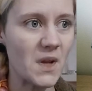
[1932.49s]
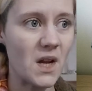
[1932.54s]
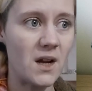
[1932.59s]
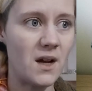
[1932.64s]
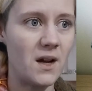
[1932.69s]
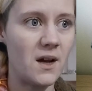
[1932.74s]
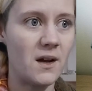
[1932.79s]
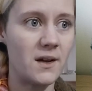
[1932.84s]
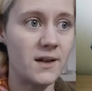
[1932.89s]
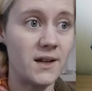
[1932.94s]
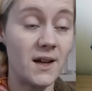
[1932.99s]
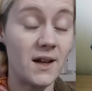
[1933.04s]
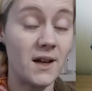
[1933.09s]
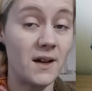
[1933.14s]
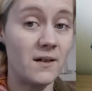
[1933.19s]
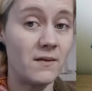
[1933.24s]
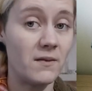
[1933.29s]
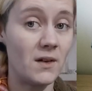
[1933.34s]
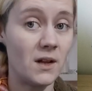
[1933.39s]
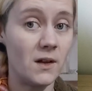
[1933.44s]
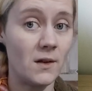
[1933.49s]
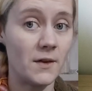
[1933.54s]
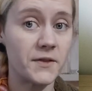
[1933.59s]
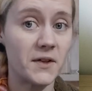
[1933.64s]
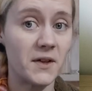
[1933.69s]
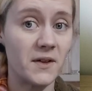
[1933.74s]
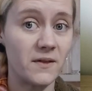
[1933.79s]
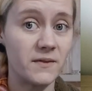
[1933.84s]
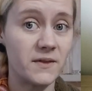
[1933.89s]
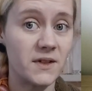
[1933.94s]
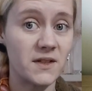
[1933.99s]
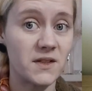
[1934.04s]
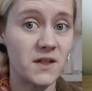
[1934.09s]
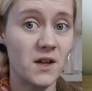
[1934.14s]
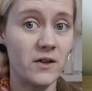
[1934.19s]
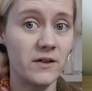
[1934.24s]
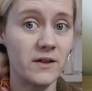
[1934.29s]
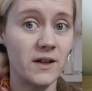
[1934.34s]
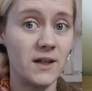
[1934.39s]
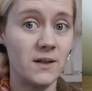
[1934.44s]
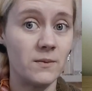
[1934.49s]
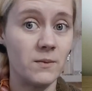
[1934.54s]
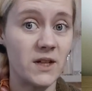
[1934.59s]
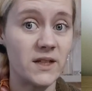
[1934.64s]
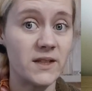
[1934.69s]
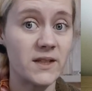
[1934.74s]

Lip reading: I have a lot of this yarn in my